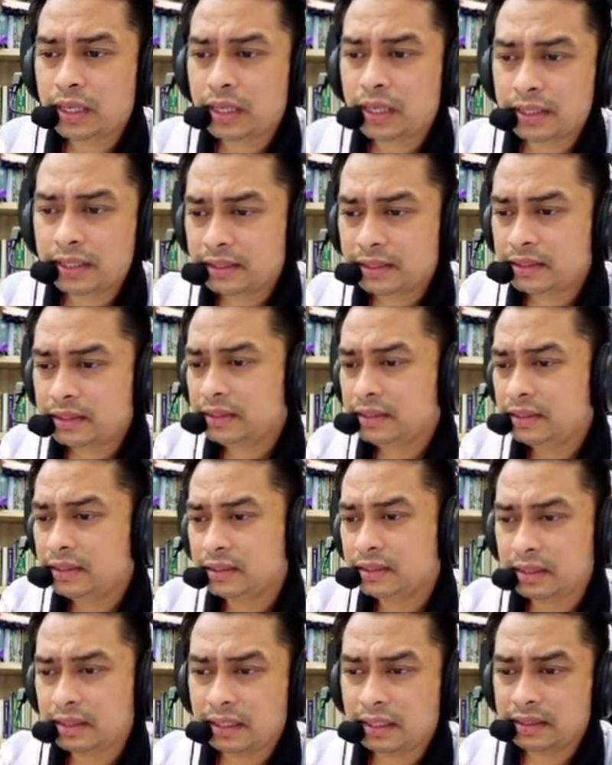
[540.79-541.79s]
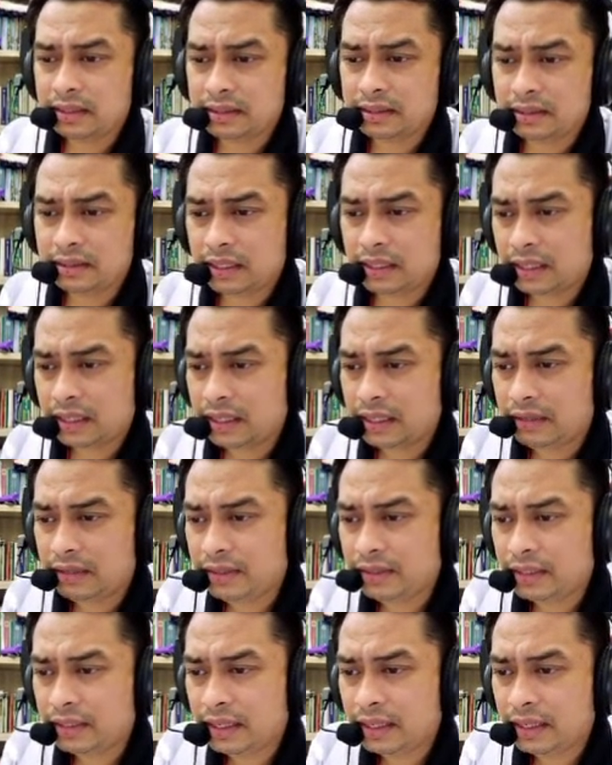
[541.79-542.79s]
So the others, it just I
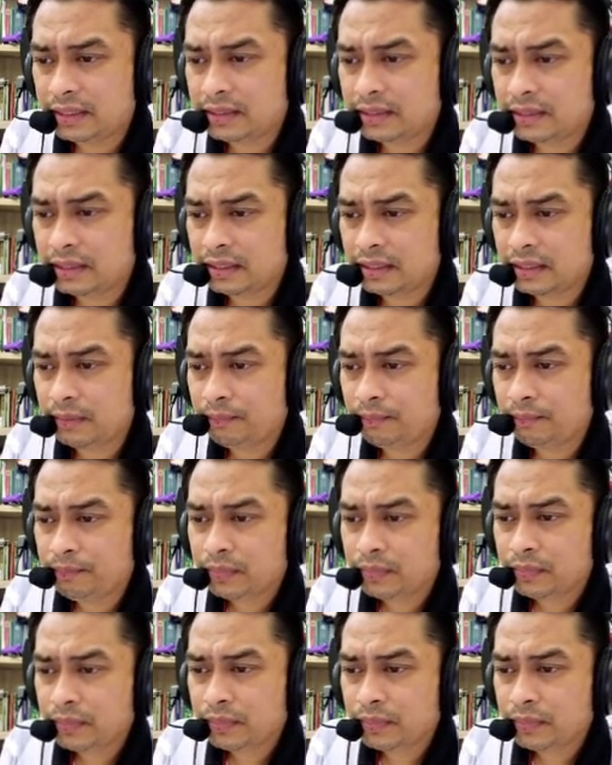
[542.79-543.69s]
leave it as